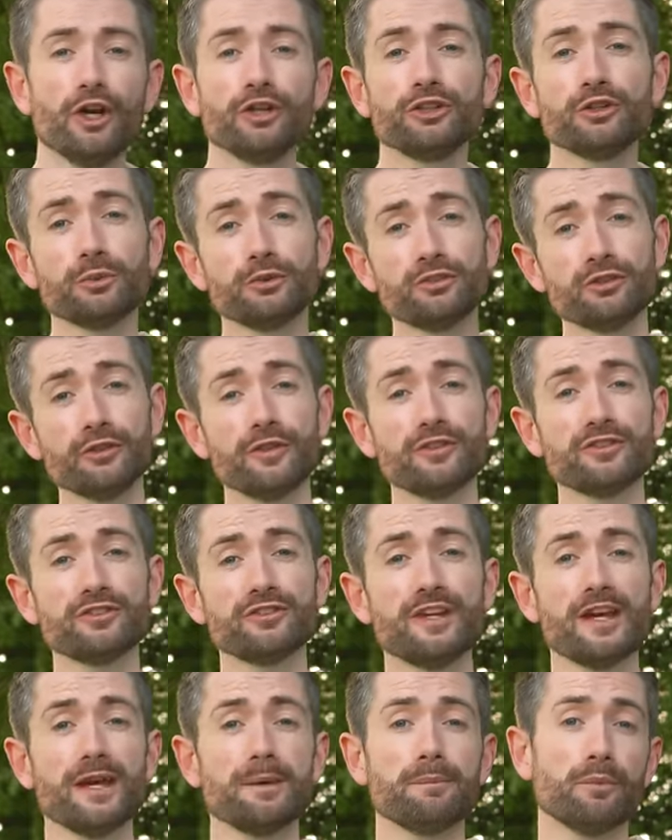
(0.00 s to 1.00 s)
You would do the
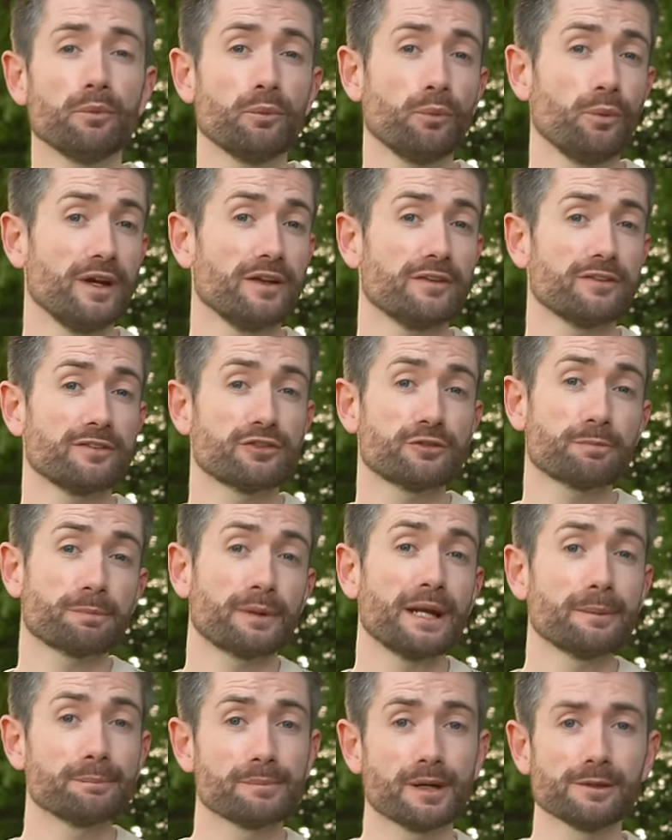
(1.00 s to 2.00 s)
same with
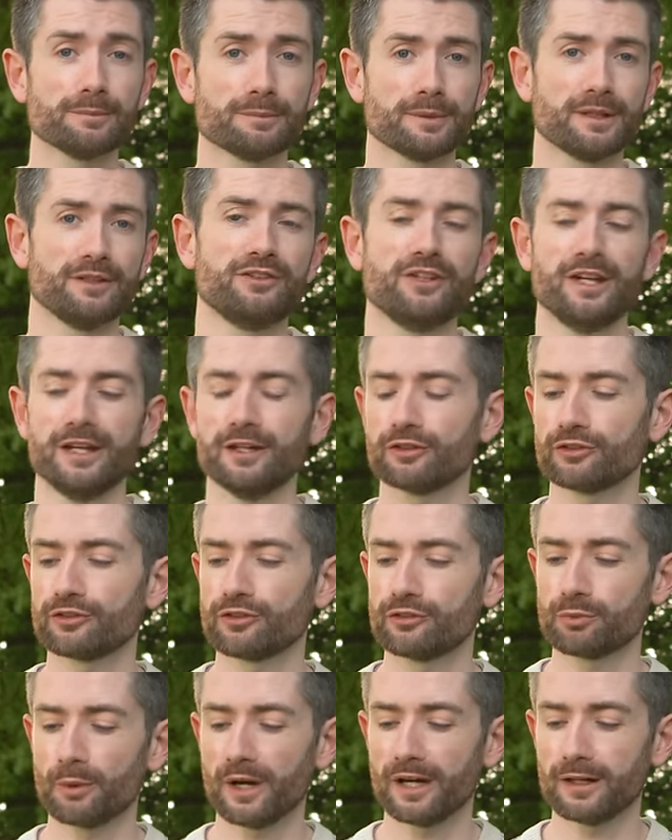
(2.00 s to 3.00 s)
spring bulb containers
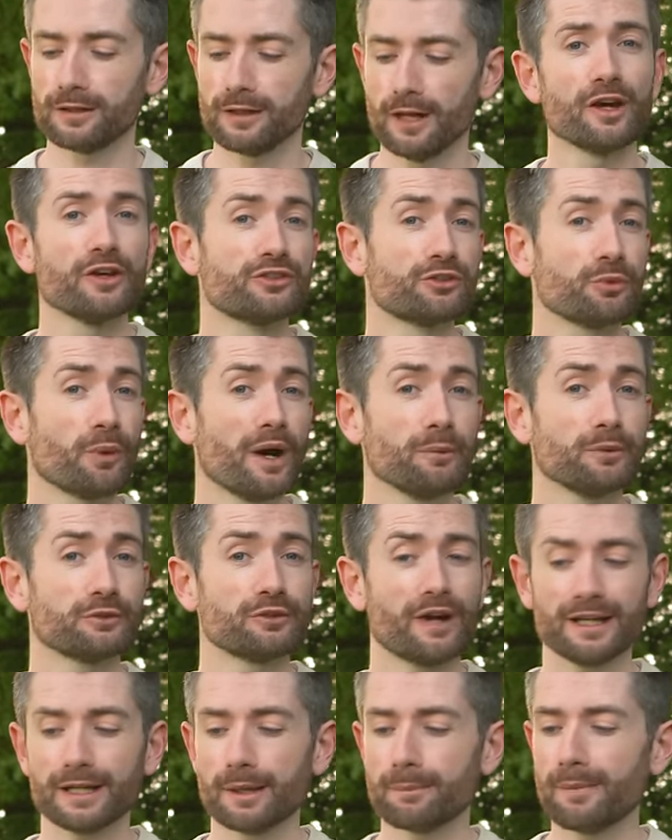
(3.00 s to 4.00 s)
as well. So I would
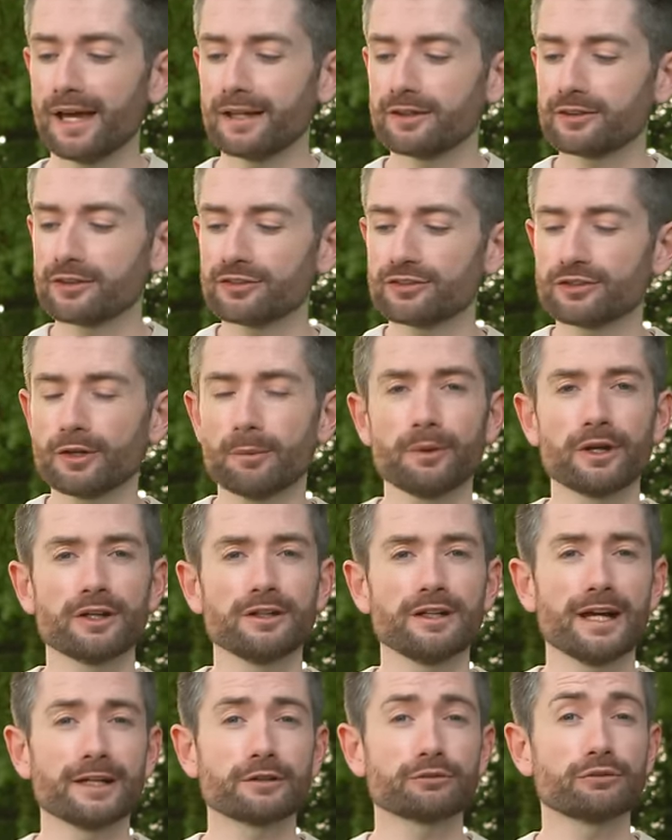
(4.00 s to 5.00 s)
recommend somewhere
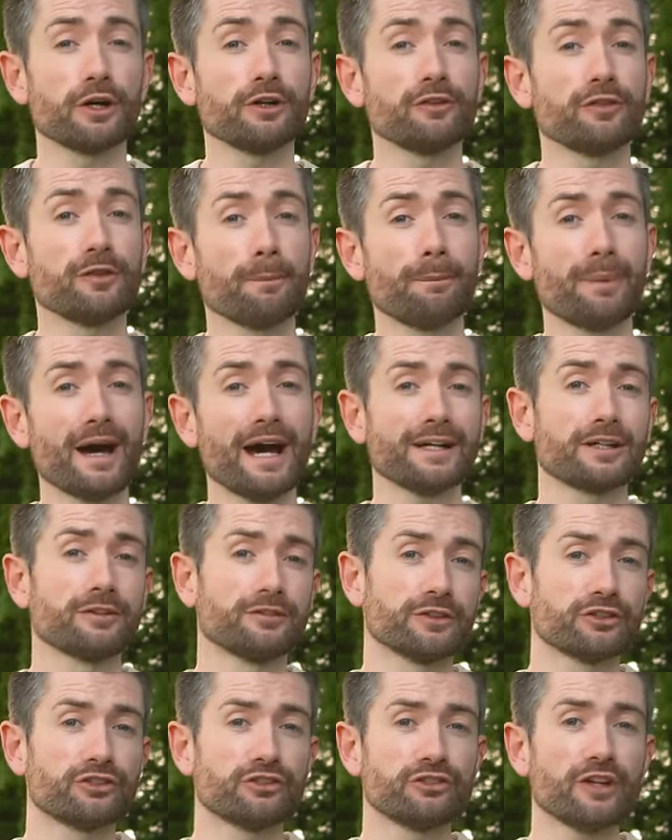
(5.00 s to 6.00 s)
like round the back
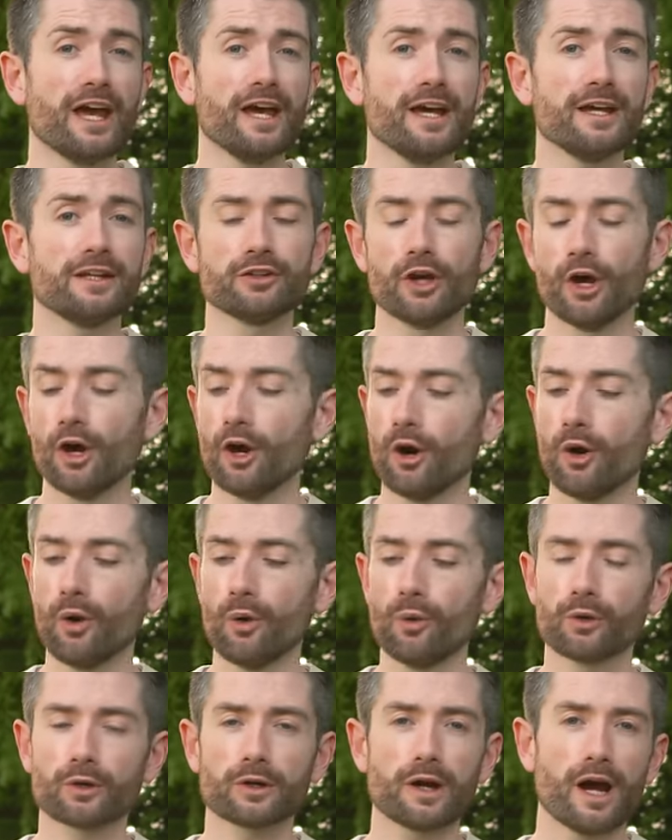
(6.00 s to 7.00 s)
of a shed
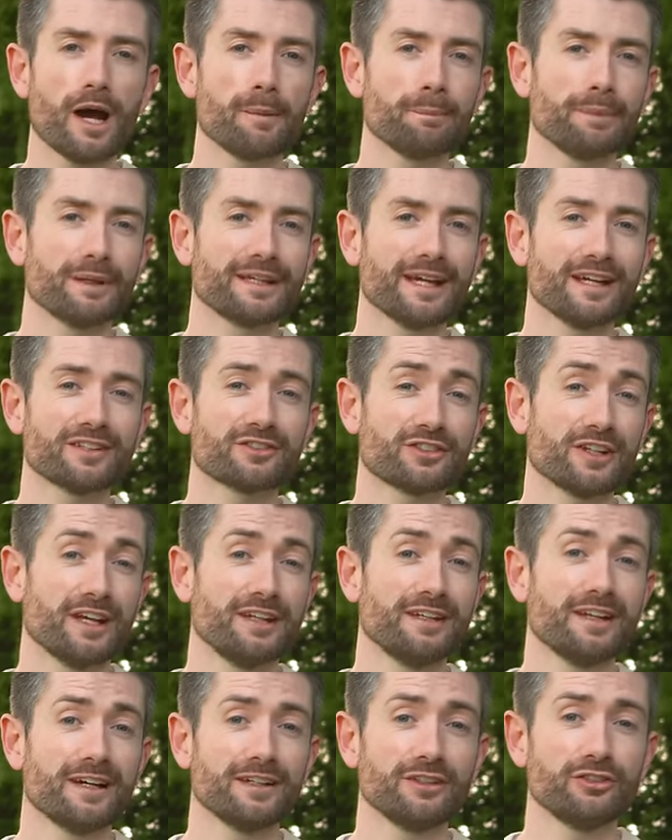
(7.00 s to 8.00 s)
or up against a
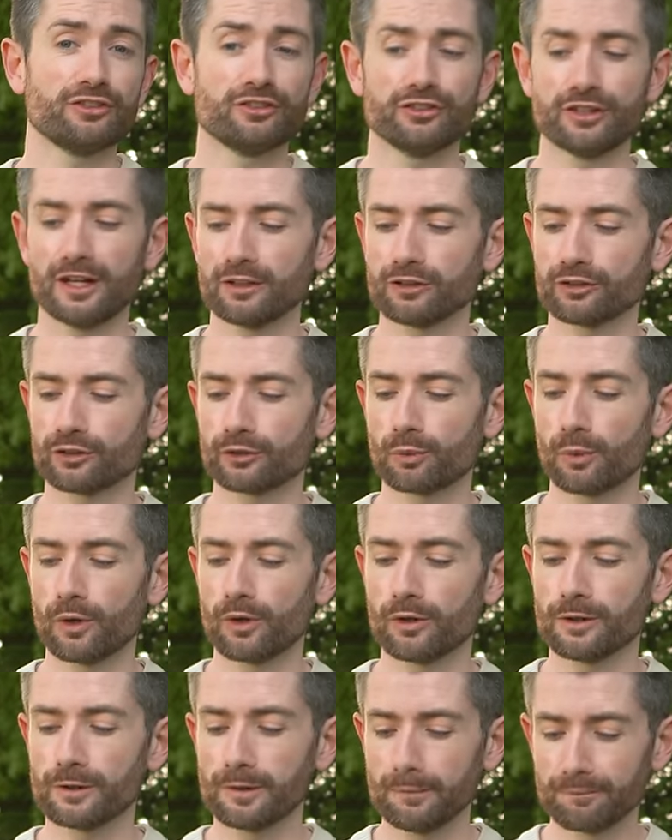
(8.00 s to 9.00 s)
nice sheltered
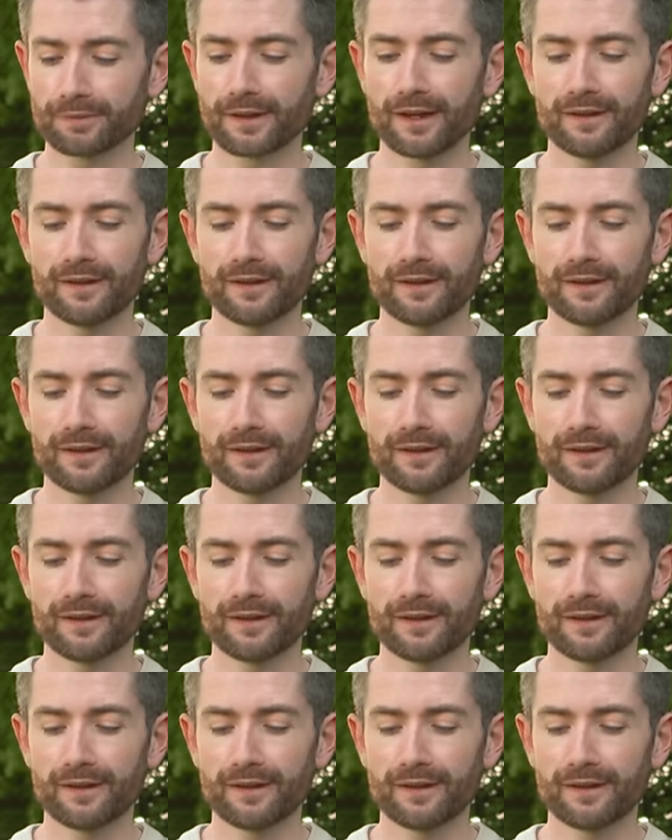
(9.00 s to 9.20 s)
wall.